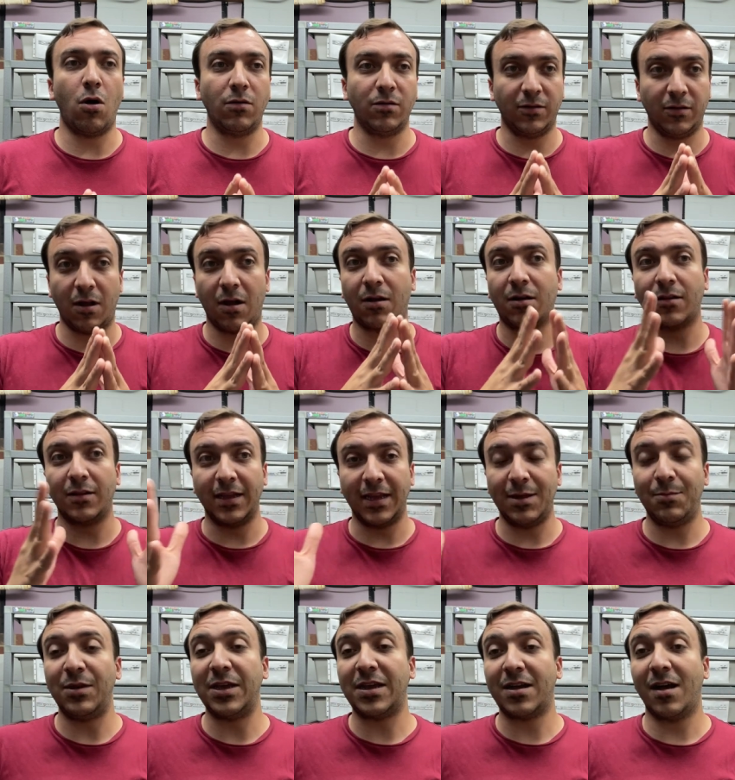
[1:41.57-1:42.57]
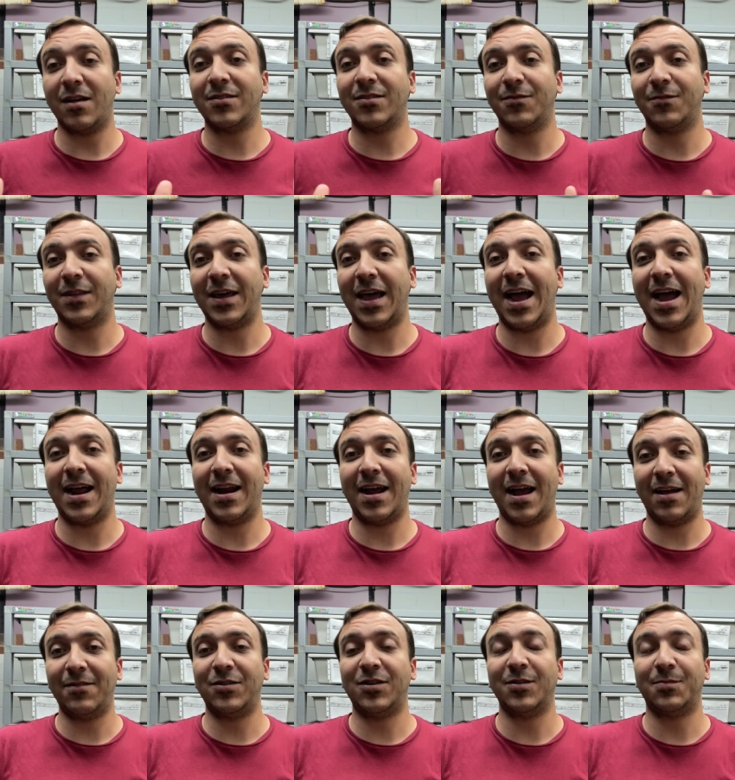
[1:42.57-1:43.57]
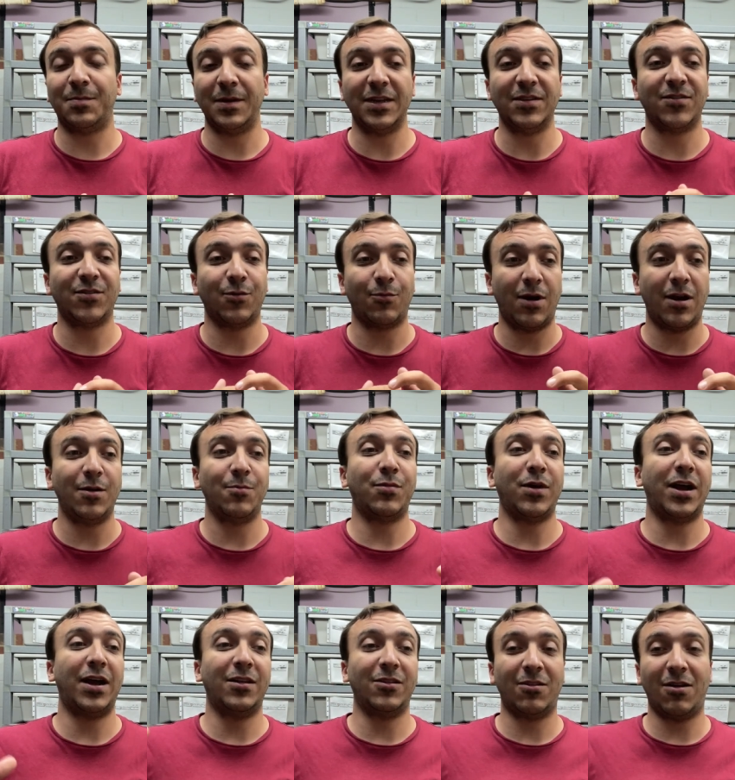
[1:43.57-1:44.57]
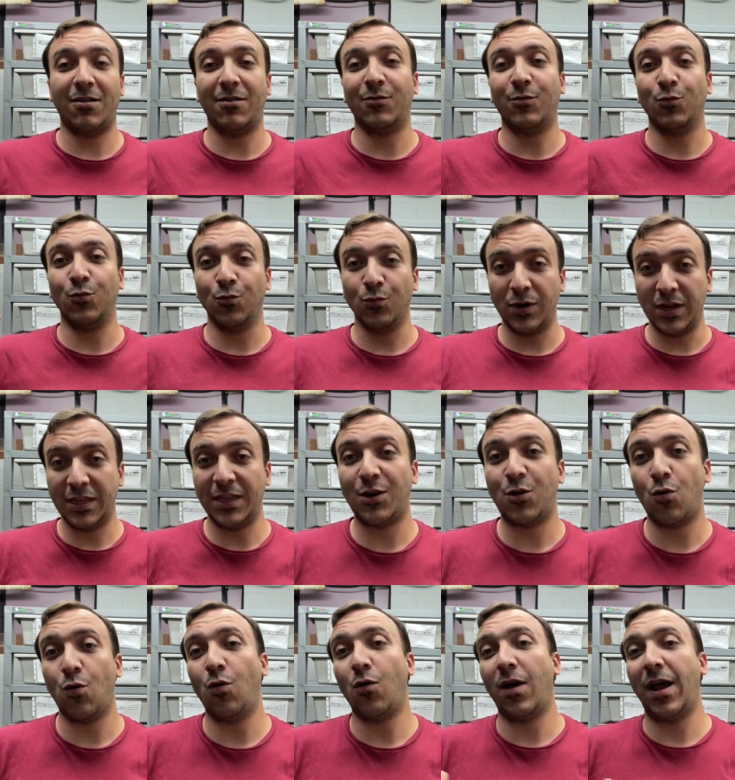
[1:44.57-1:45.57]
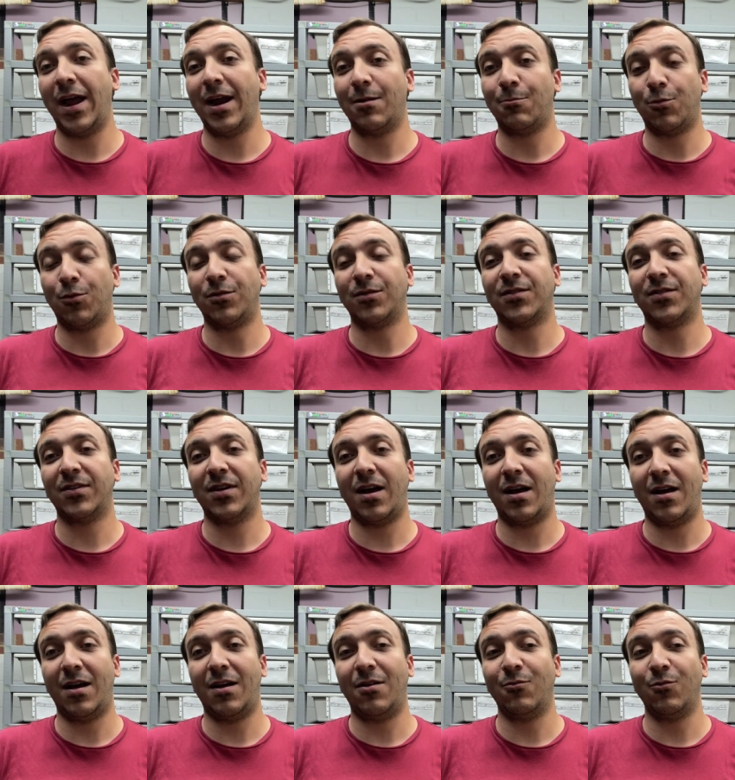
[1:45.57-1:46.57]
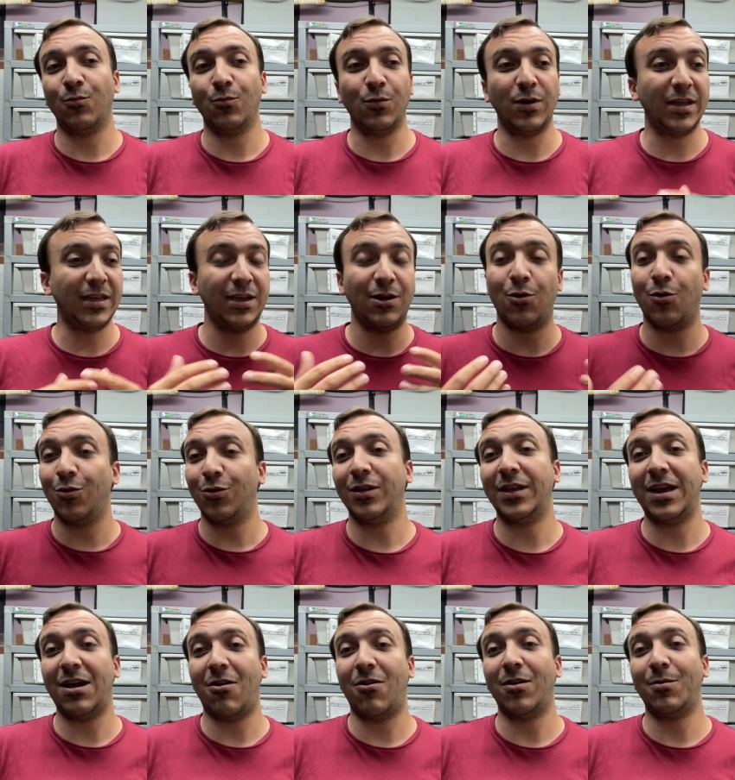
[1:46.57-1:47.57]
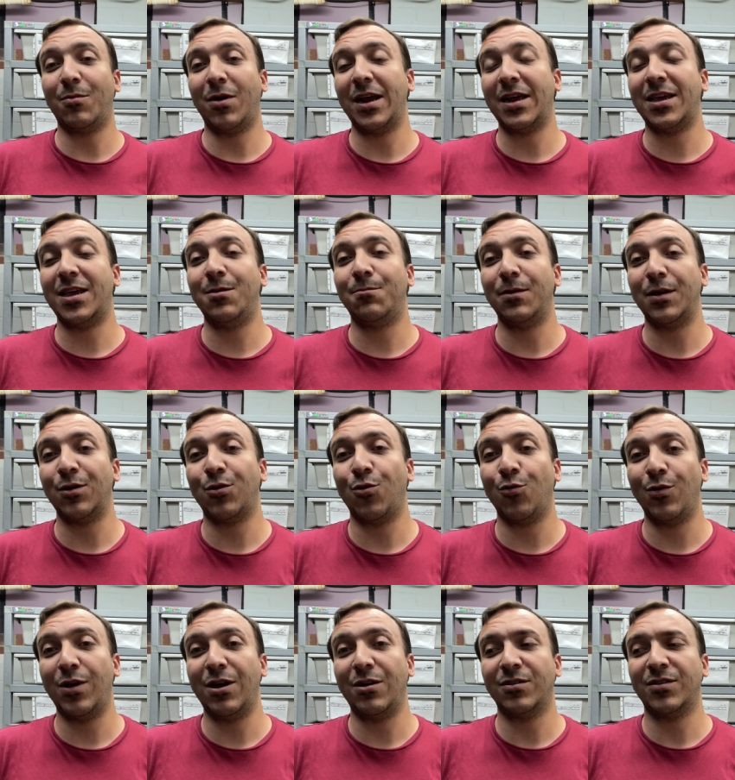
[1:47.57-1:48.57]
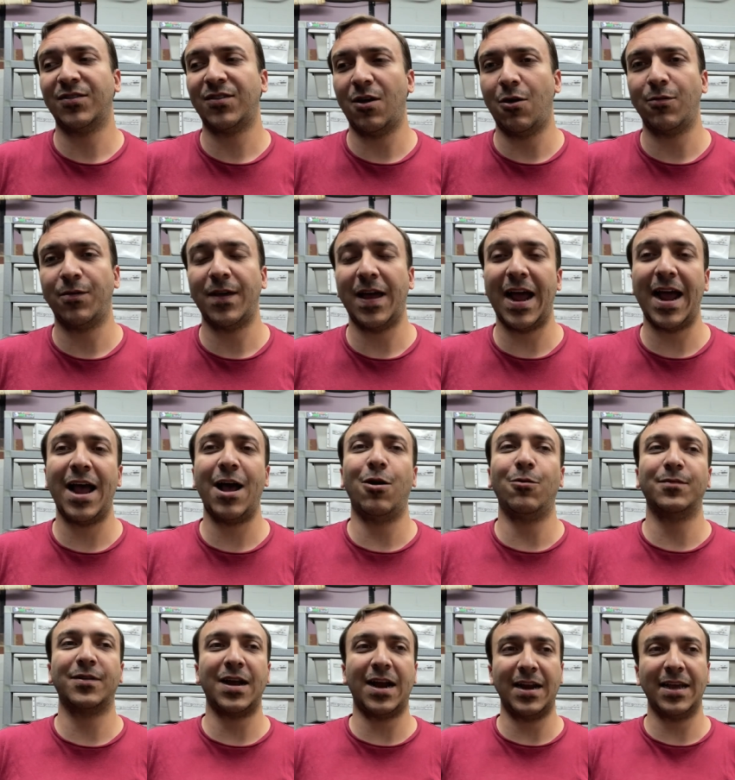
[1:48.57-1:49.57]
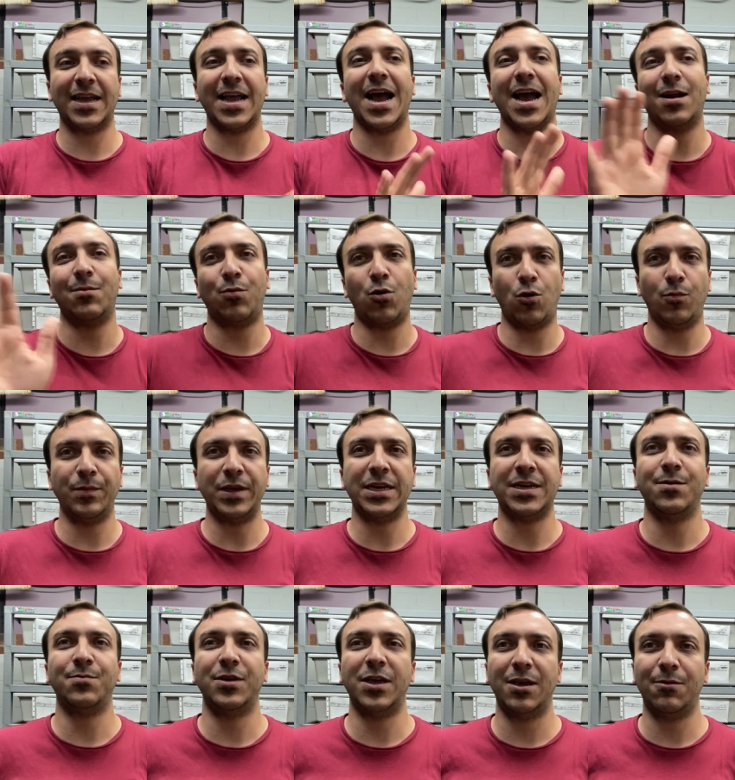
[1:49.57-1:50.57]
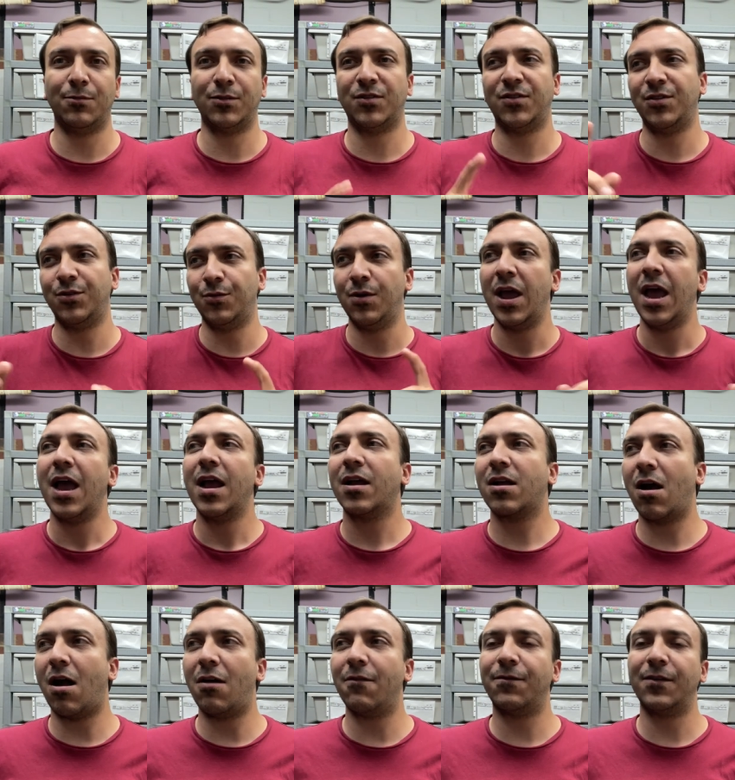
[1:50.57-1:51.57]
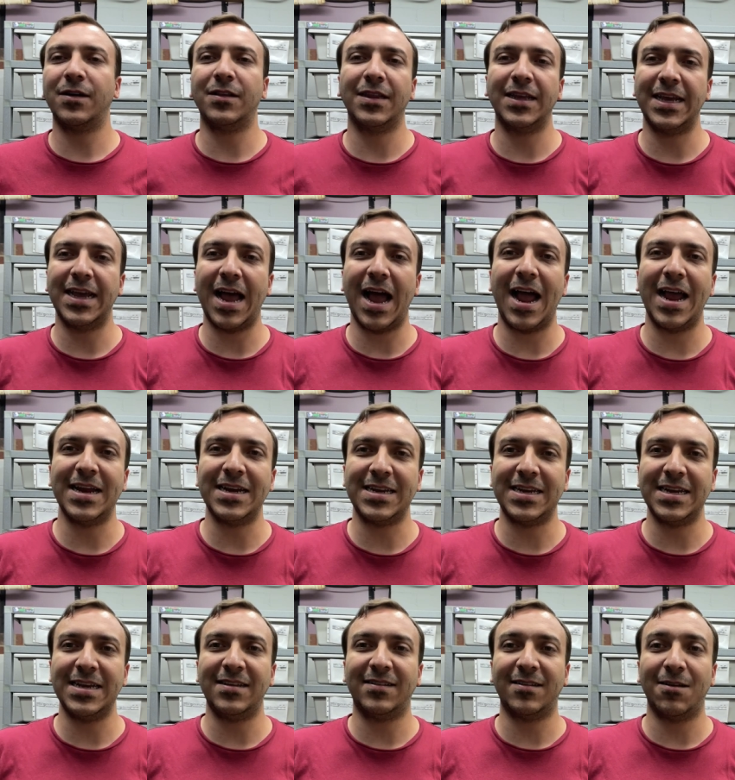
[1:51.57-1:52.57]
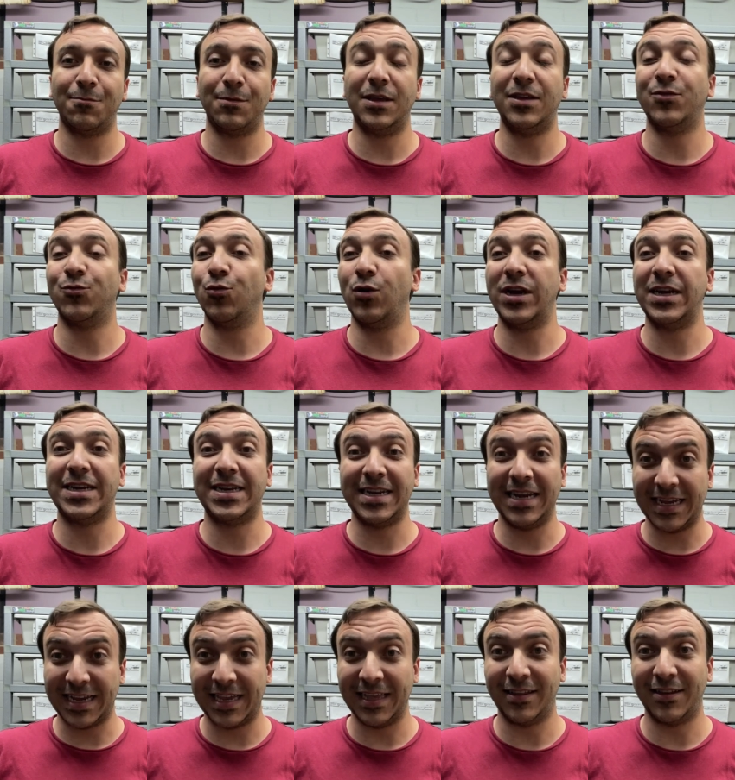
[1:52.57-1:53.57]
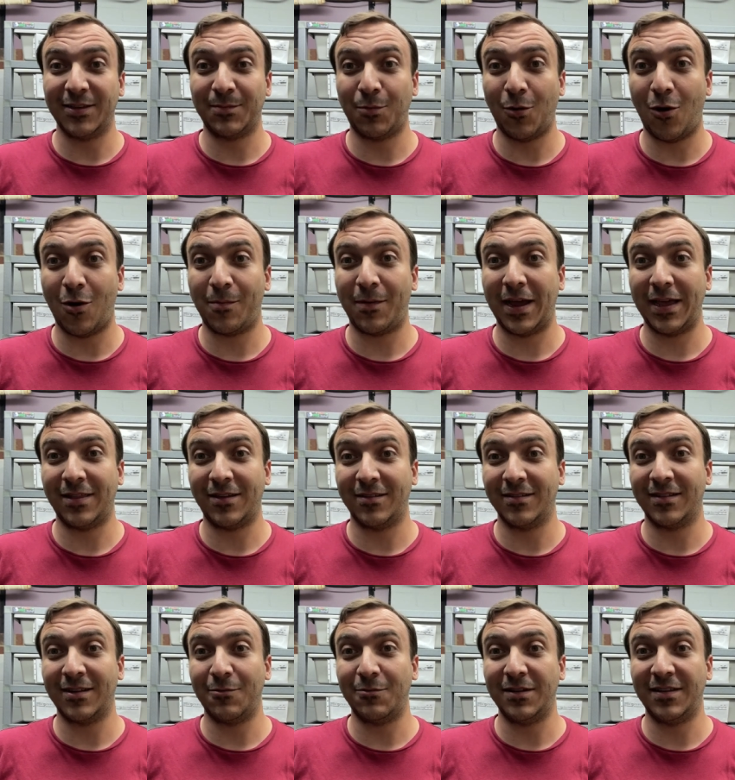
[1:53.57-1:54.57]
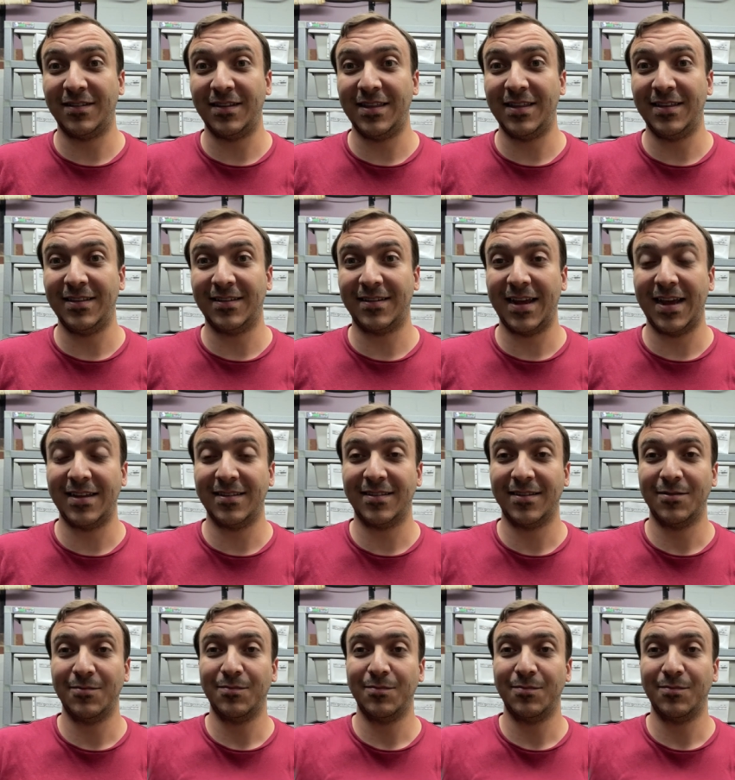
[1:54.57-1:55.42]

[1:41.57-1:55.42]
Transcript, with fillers: luckily, because of that, I've just been surrounded by a lot of really cool animals uh, really early on in my keeping career. So that helped kind of catapult me to be able to confidently ID some of these ridiculous ball pythons that we see these days.